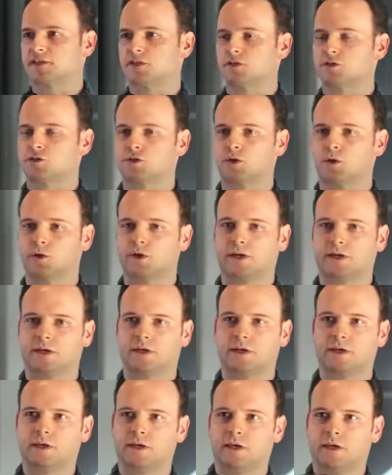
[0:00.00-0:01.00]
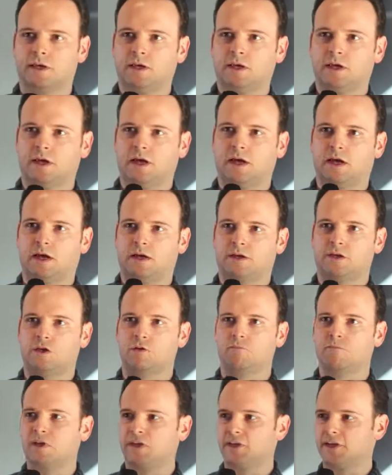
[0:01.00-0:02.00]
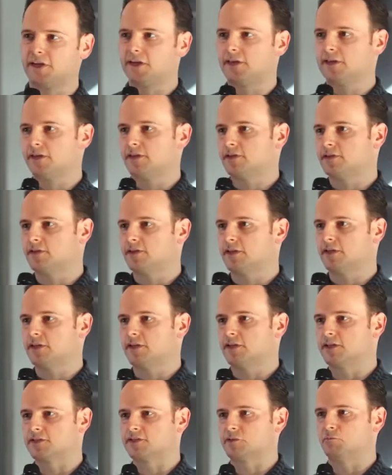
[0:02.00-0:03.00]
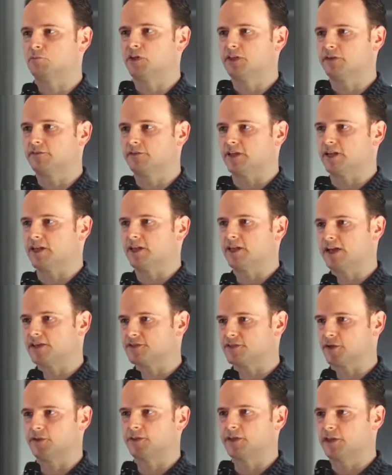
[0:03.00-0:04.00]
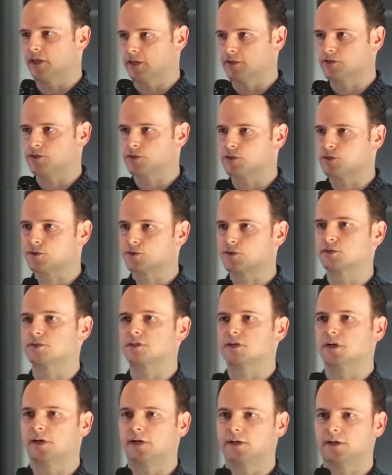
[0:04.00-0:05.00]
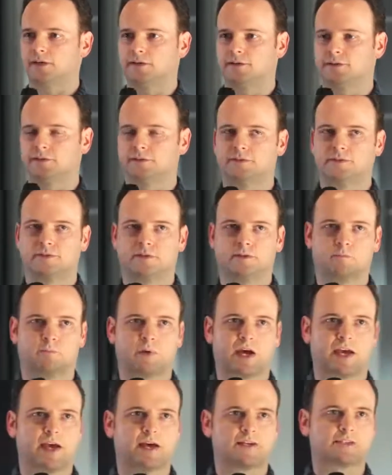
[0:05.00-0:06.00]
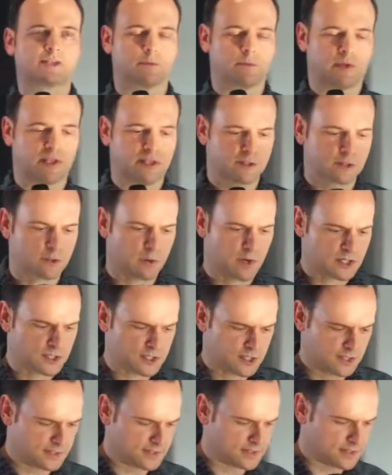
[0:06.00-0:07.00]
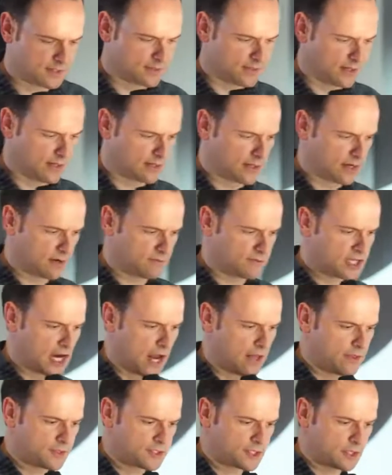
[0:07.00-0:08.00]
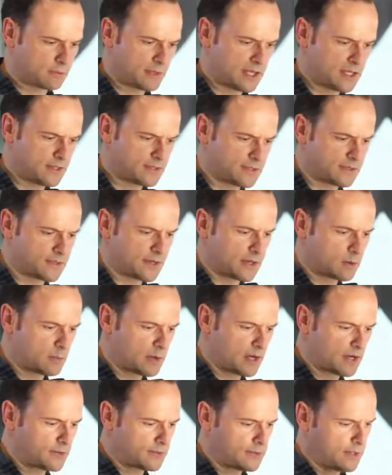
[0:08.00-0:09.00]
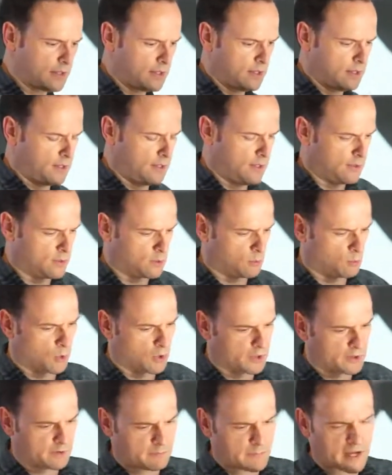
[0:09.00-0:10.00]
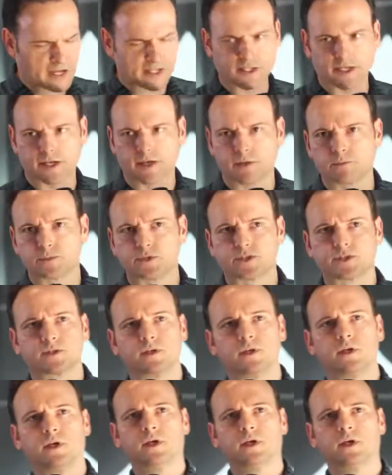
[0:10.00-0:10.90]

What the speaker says: He's showing humility, that he doesn't believe that he has all the answers by asking me these questions and kind of challenging me to think about the work of my teams.